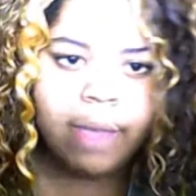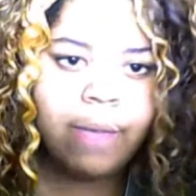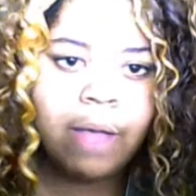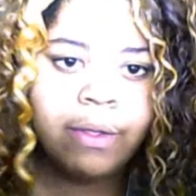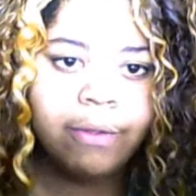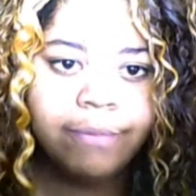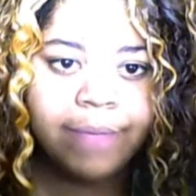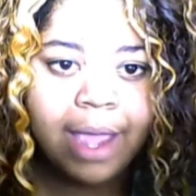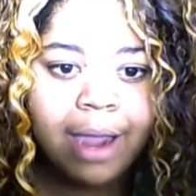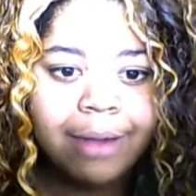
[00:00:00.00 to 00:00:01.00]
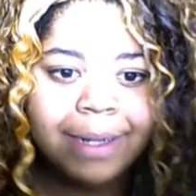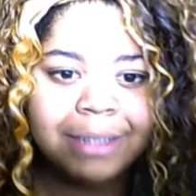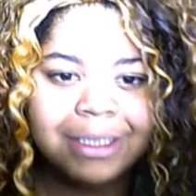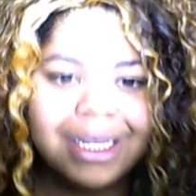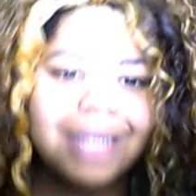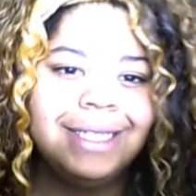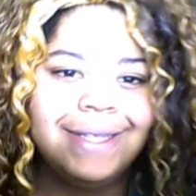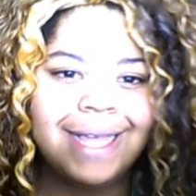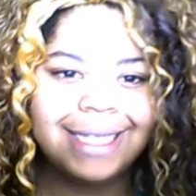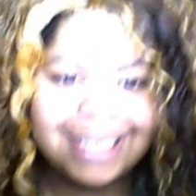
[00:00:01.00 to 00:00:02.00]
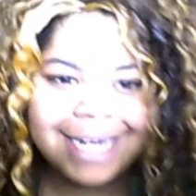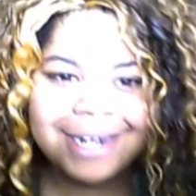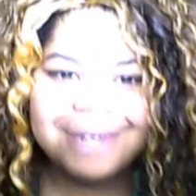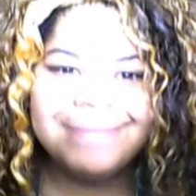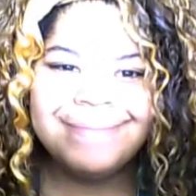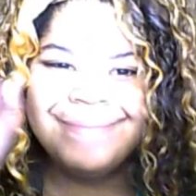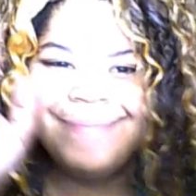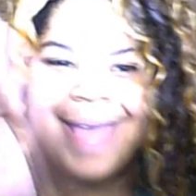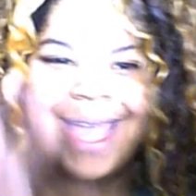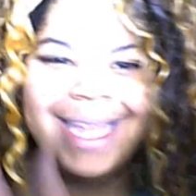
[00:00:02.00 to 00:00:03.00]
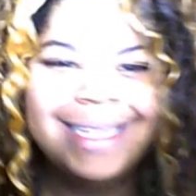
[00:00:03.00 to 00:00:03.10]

I'll go from there. But I'll talk to you guys later. Bye.